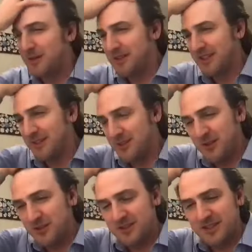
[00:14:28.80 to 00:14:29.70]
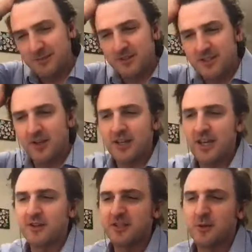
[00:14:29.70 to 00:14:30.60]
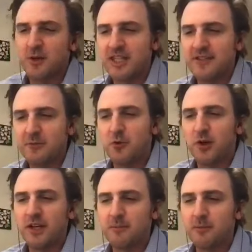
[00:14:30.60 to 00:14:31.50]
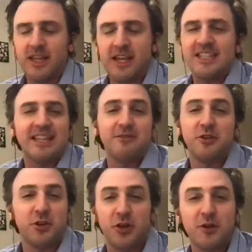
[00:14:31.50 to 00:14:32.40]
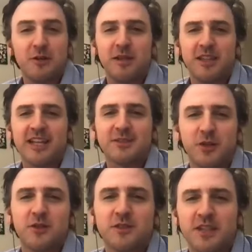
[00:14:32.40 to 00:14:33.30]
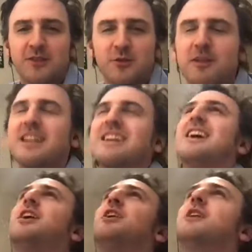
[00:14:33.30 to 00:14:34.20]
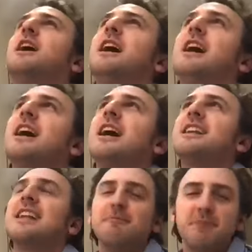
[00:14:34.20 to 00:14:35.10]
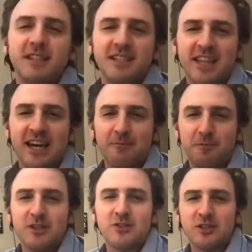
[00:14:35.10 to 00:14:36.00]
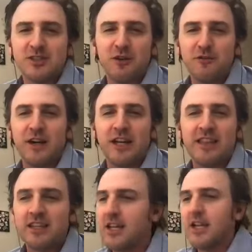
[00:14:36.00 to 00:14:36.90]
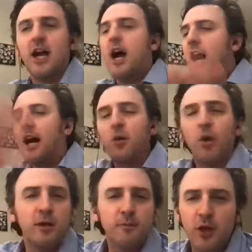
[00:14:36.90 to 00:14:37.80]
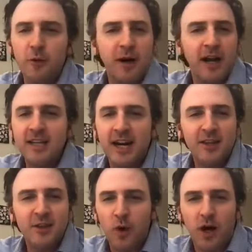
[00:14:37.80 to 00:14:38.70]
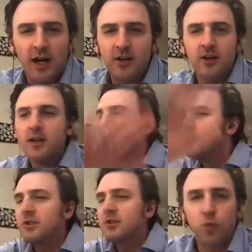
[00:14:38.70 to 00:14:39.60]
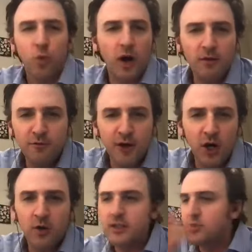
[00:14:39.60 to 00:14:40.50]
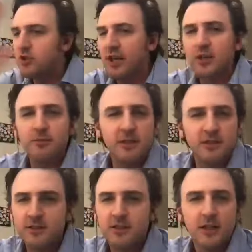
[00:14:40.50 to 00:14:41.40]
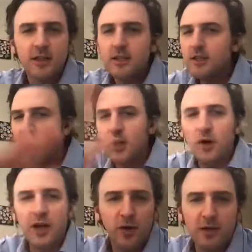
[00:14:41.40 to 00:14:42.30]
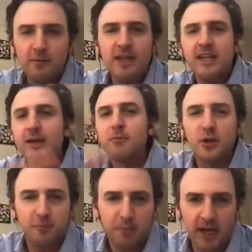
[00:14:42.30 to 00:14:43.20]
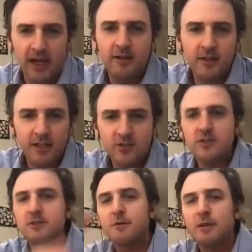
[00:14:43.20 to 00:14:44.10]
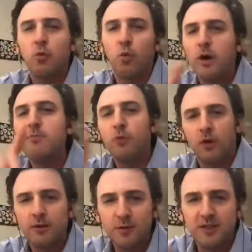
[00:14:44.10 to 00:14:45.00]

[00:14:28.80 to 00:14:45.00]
about that too. His name is Derek Hankels. I want to give him credit, but that didn't even occur to me. And that's one of those things where I'm like, oh, how did I miss that? But it's just so funny that like I don't want to blow Biden out of the water. Just one vote, a gentleman's. You know, I don't want to make him look bad. Let's just get one more.